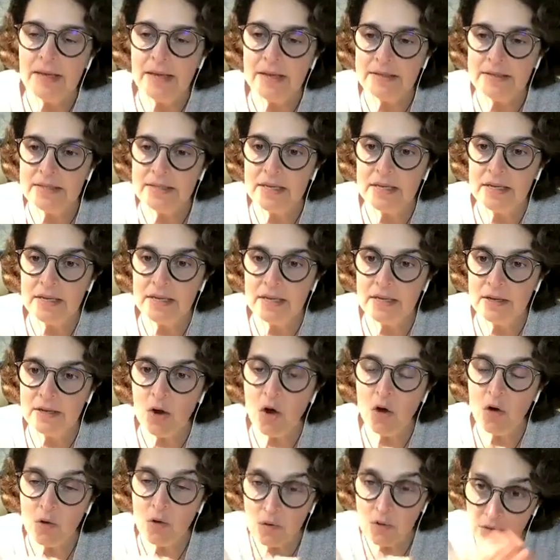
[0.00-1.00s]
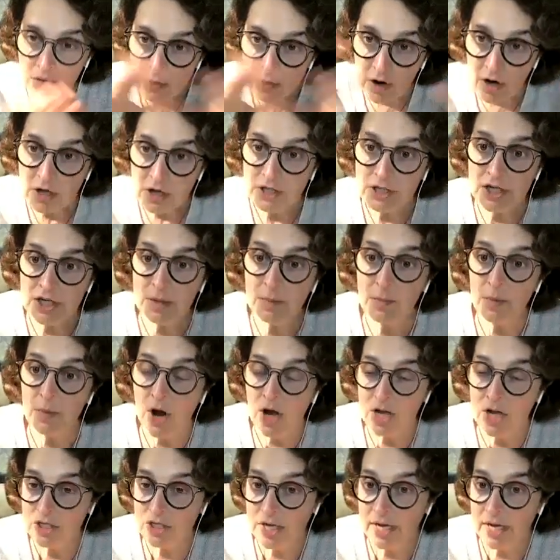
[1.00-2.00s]
is an overarching
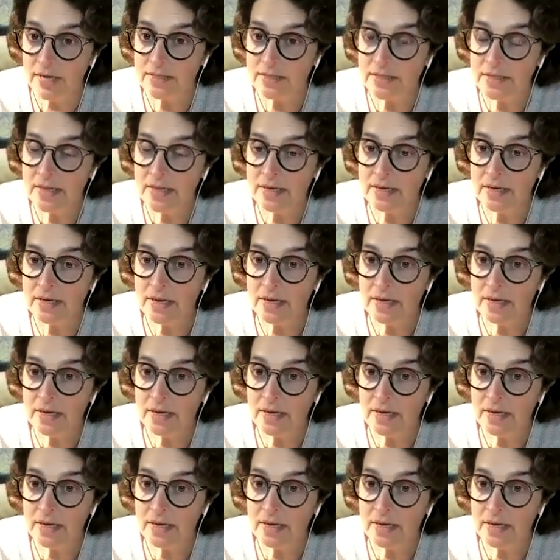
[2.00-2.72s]
project that